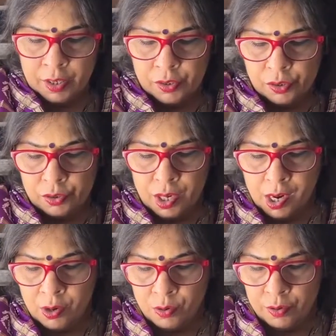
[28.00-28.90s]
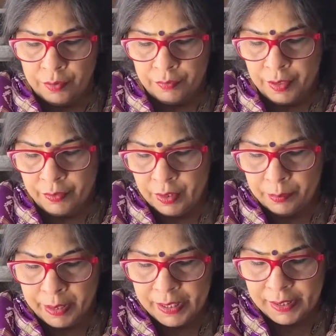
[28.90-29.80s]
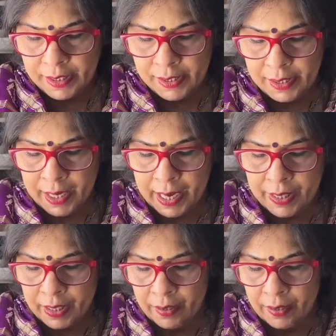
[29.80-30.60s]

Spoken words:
So now we will mix this together.